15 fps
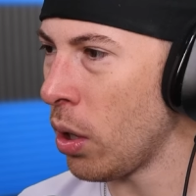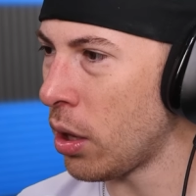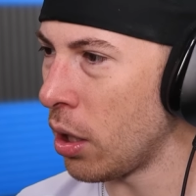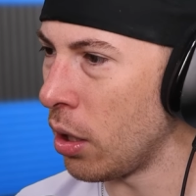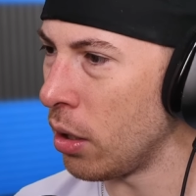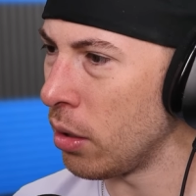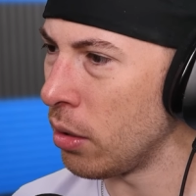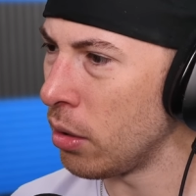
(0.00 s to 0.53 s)
What
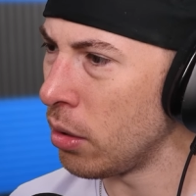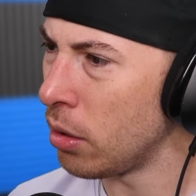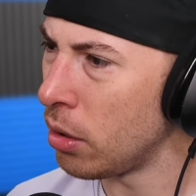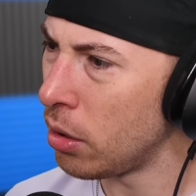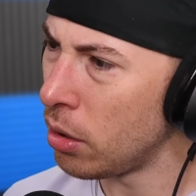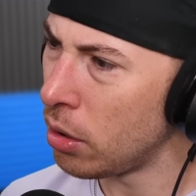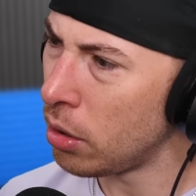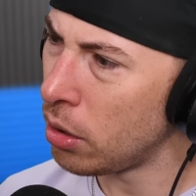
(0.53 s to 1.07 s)
the?
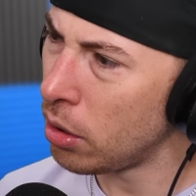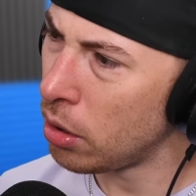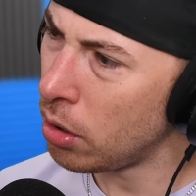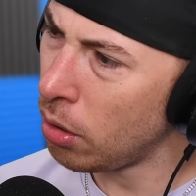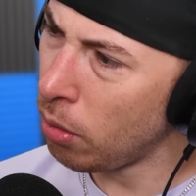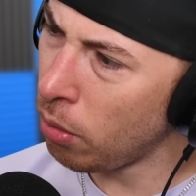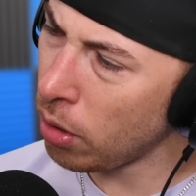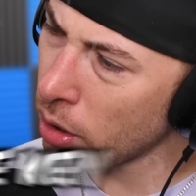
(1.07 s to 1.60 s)

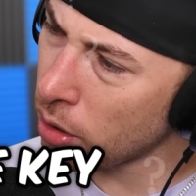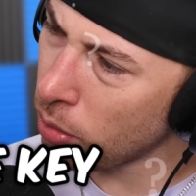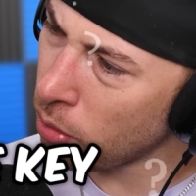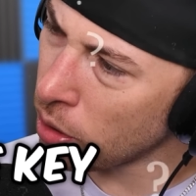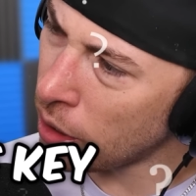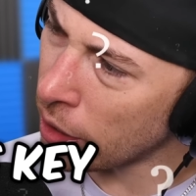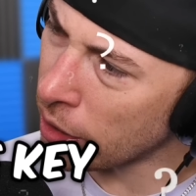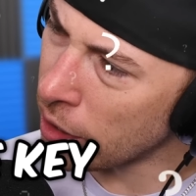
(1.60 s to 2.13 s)
What?
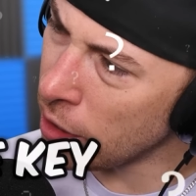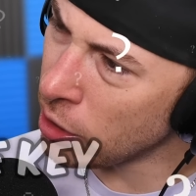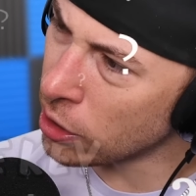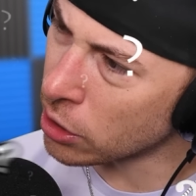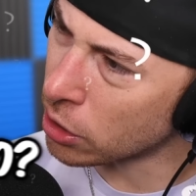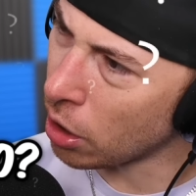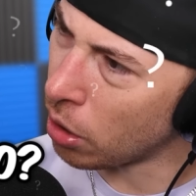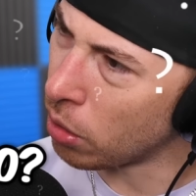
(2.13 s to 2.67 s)
Where'd that key
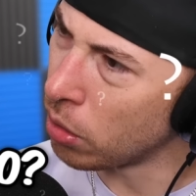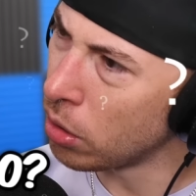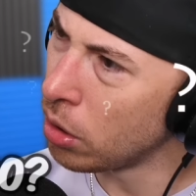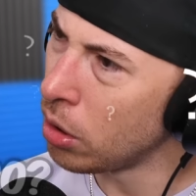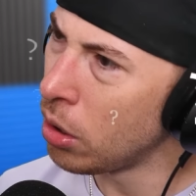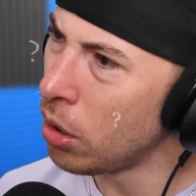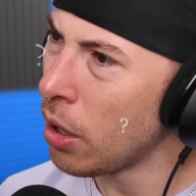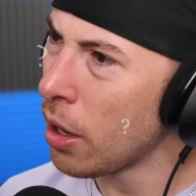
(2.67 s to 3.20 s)
just go?
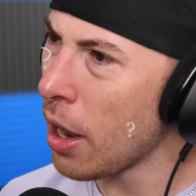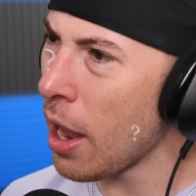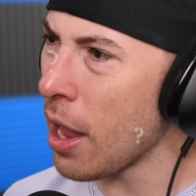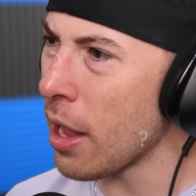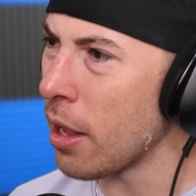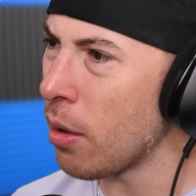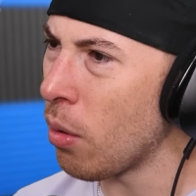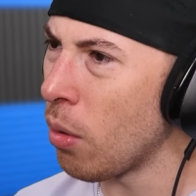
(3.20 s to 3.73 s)

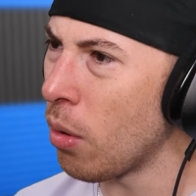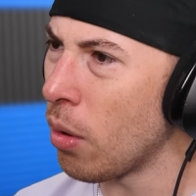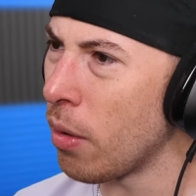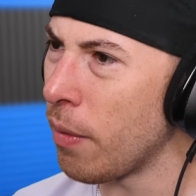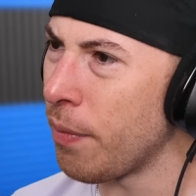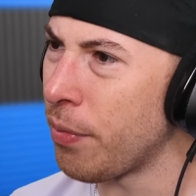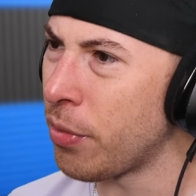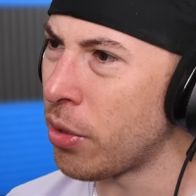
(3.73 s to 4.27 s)
Hey.
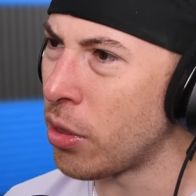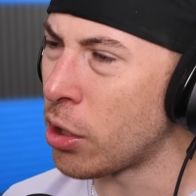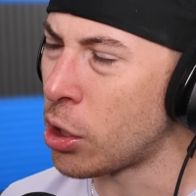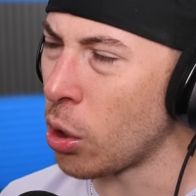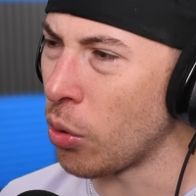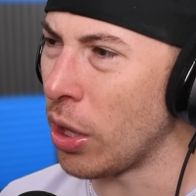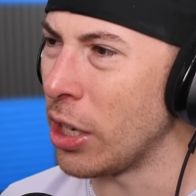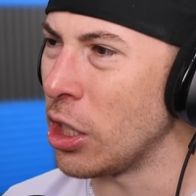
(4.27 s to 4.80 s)

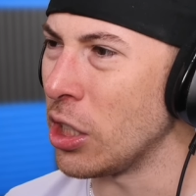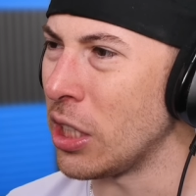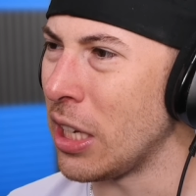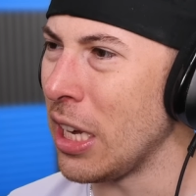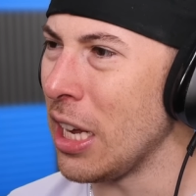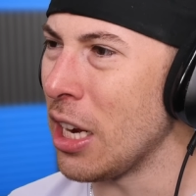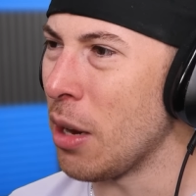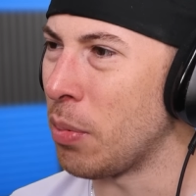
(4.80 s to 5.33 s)
So they just
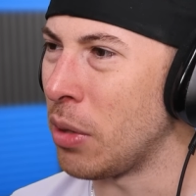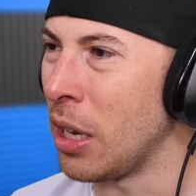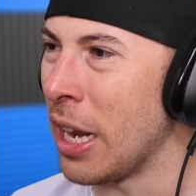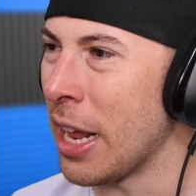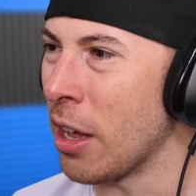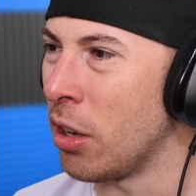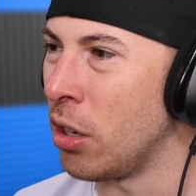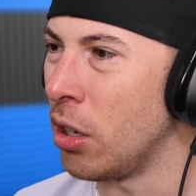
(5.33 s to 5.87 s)
heat up the
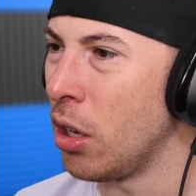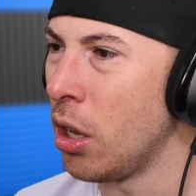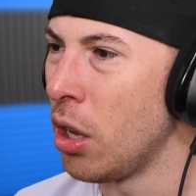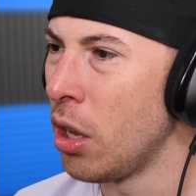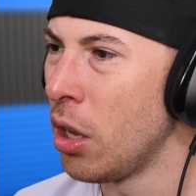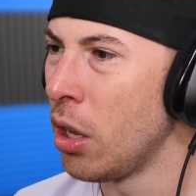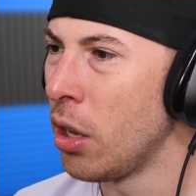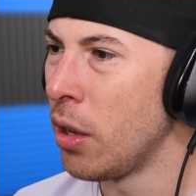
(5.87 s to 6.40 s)
nail.
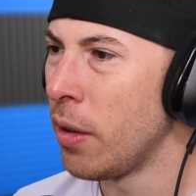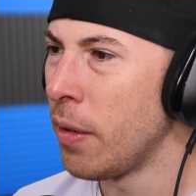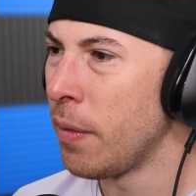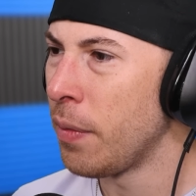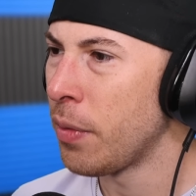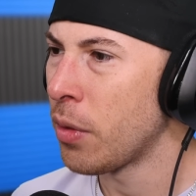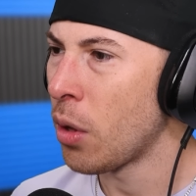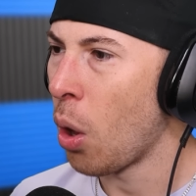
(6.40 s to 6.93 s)

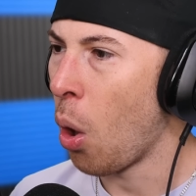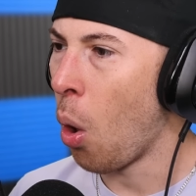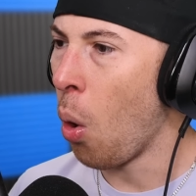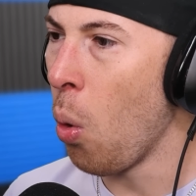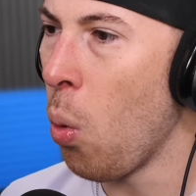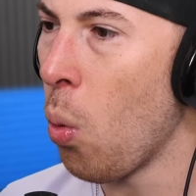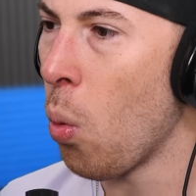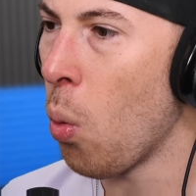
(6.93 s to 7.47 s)

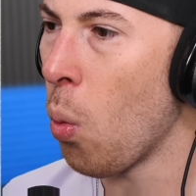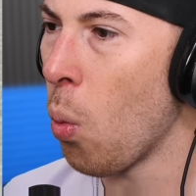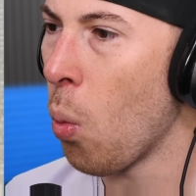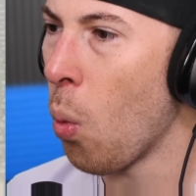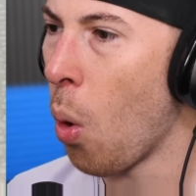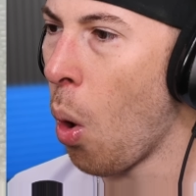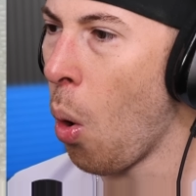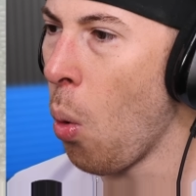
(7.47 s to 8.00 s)
Oh.
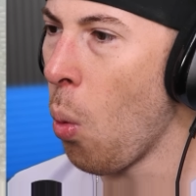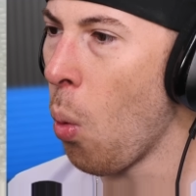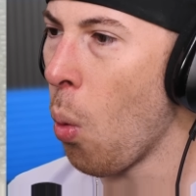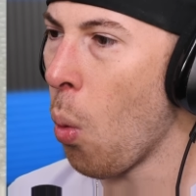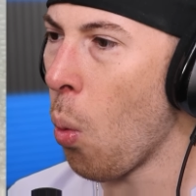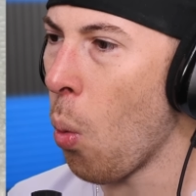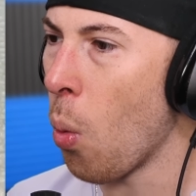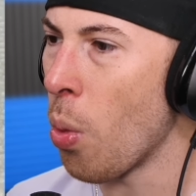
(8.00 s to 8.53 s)
Oh.
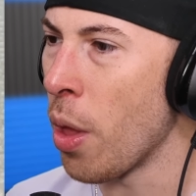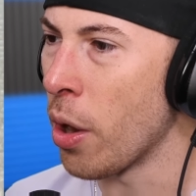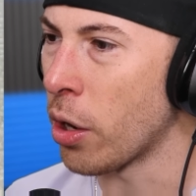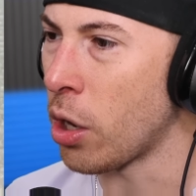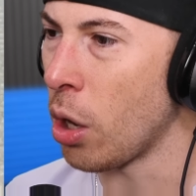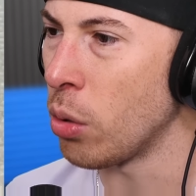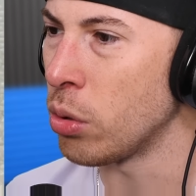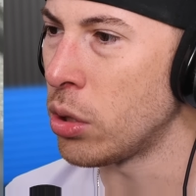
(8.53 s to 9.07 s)
There
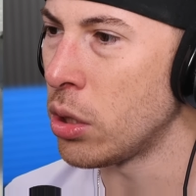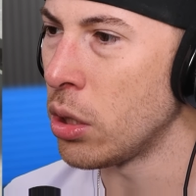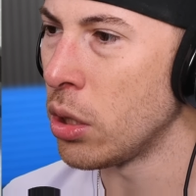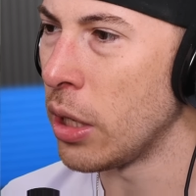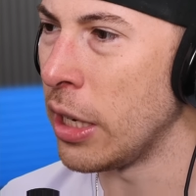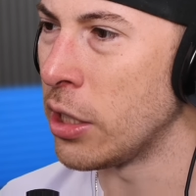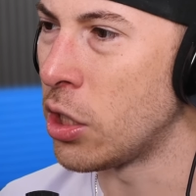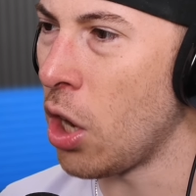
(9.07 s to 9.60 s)
it goes.
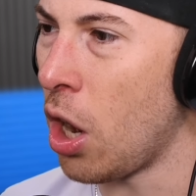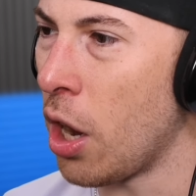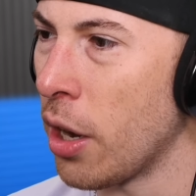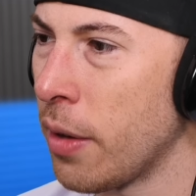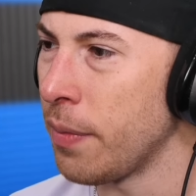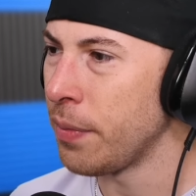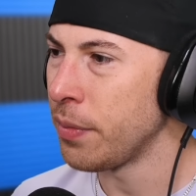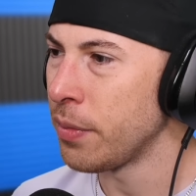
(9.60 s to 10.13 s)
It's
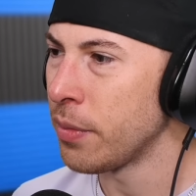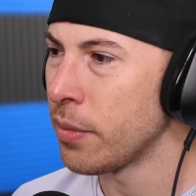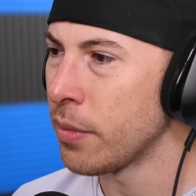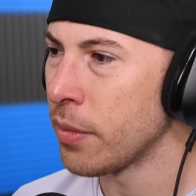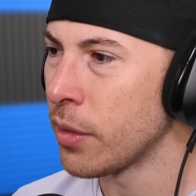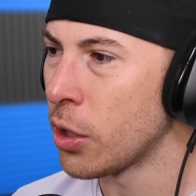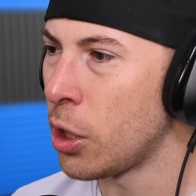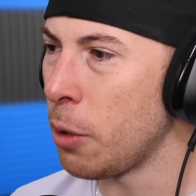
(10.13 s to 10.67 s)
gone.
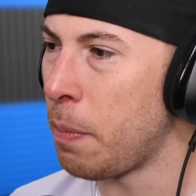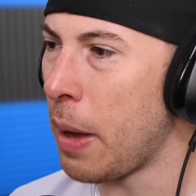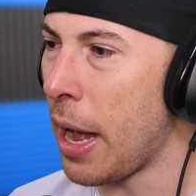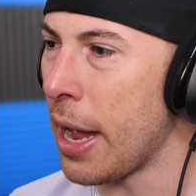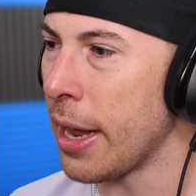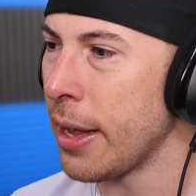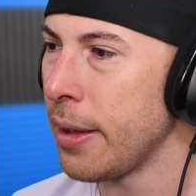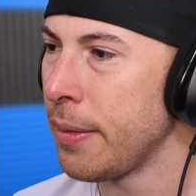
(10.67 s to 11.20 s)

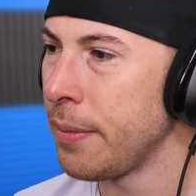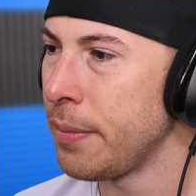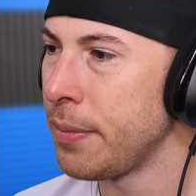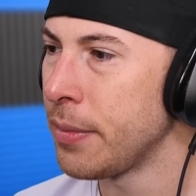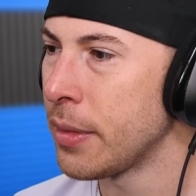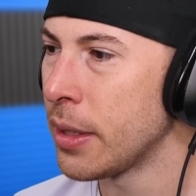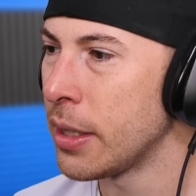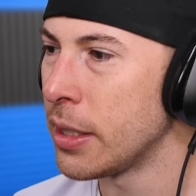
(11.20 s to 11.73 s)
Goodbye.
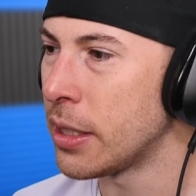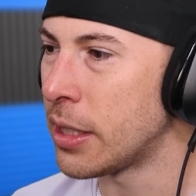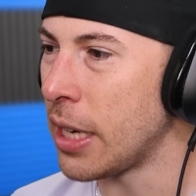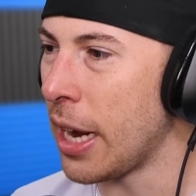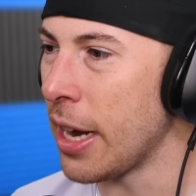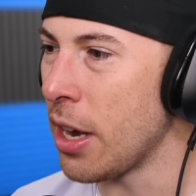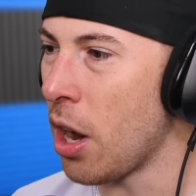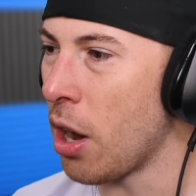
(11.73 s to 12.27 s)

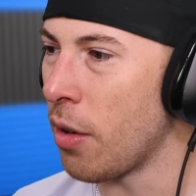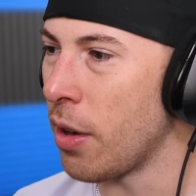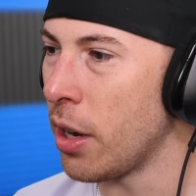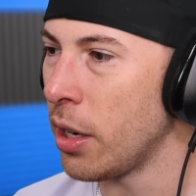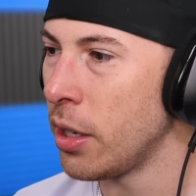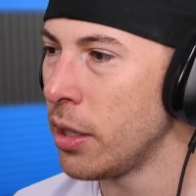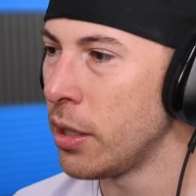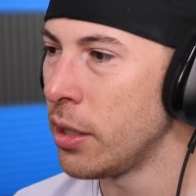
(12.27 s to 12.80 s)

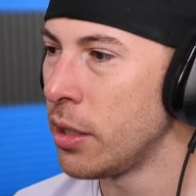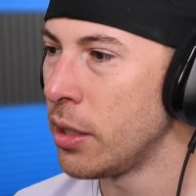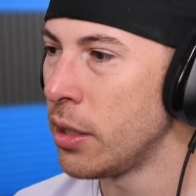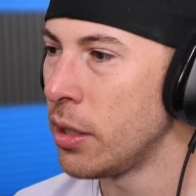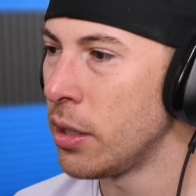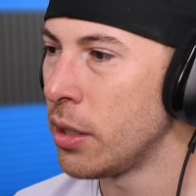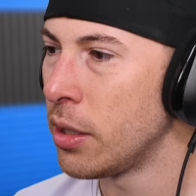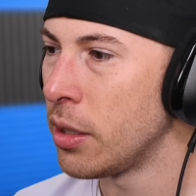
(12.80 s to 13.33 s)
Sayonara.
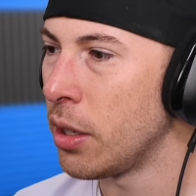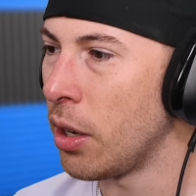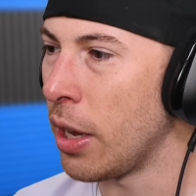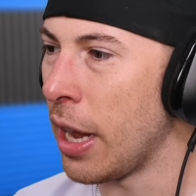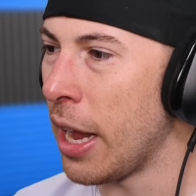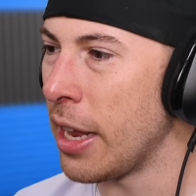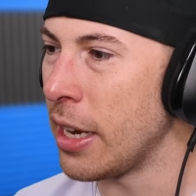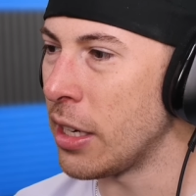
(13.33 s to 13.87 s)

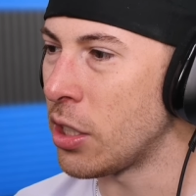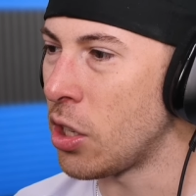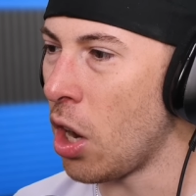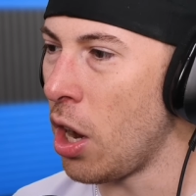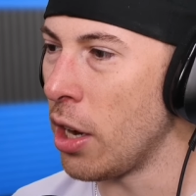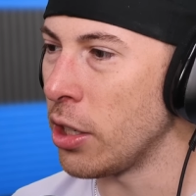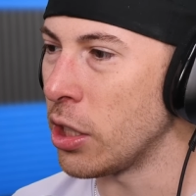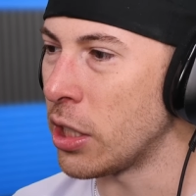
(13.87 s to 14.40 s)
And it's
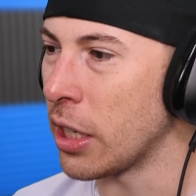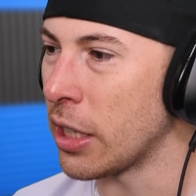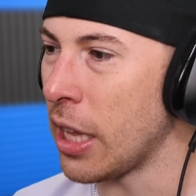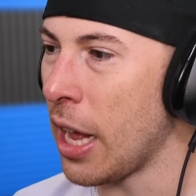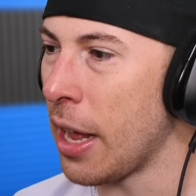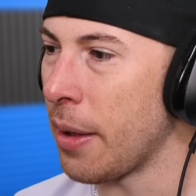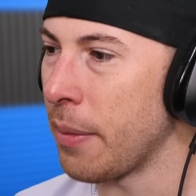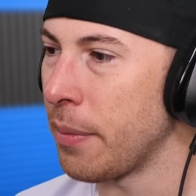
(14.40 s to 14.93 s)
gone just like
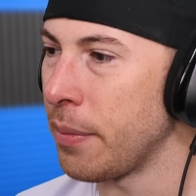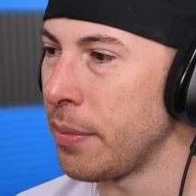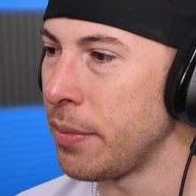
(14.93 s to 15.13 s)
that.